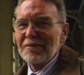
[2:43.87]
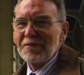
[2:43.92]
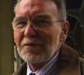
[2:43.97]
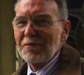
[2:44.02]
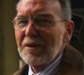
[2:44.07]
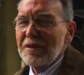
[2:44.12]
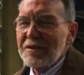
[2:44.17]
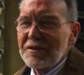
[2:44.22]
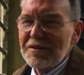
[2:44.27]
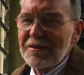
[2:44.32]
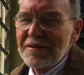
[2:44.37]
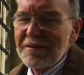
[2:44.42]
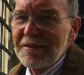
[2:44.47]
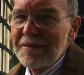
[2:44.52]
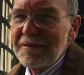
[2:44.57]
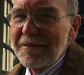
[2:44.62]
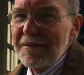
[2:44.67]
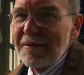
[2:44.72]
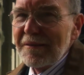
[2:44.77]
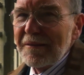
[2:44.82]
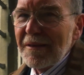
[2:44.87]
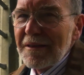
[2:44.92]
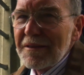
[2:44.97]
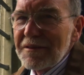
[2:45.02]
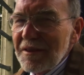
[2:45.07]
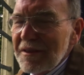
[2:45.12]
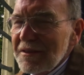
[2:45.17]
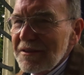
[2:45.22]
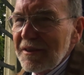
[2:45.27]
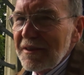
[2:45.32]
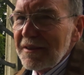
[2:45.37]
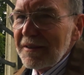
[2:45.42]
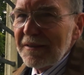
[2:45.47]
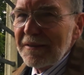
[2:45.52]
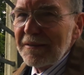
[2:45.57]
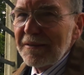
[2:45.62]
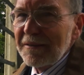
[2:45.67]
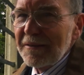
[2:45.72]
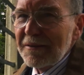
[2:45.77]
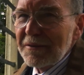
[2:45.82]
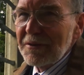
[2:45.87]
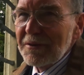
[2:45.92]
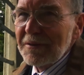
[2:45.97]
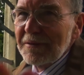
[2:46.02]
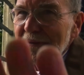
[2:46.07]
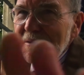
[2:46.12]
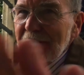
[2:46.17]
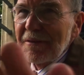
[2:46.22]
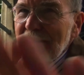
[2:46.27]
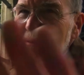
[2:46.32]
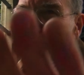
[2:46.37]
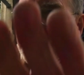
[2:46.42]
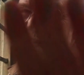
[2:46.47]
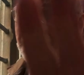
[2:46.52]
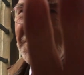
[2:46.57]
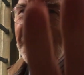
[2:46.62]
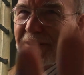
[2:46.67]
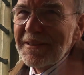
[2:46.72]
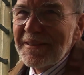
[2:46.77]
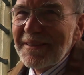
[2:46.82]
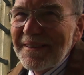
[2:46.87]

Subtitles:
The rest, as they say, is history.